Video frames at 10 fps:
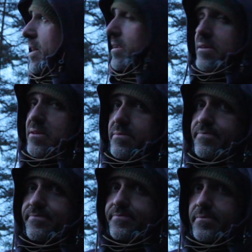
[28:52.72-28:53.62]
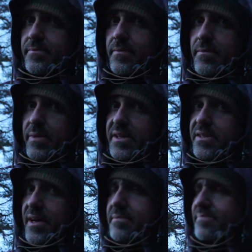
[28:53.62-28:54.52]
island by
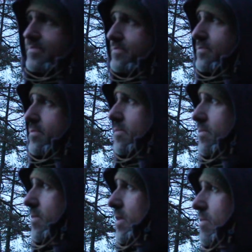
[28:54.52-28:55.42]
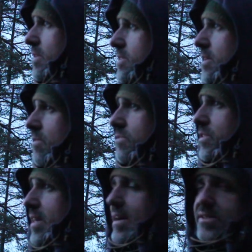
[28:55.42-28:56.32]
tonight, but uh,
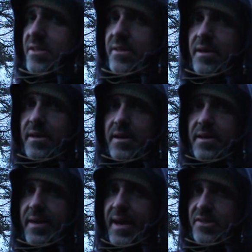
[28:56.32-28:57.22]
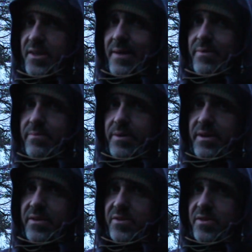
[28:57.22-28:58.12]
obviously that hasn't, that hasn't happened
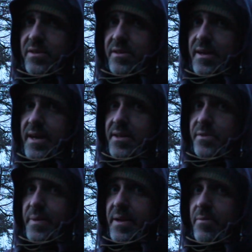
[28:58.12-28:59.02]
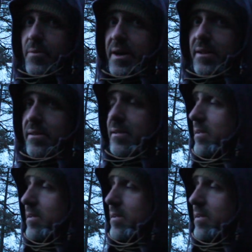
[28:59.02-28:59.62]
because Andy's been unwell,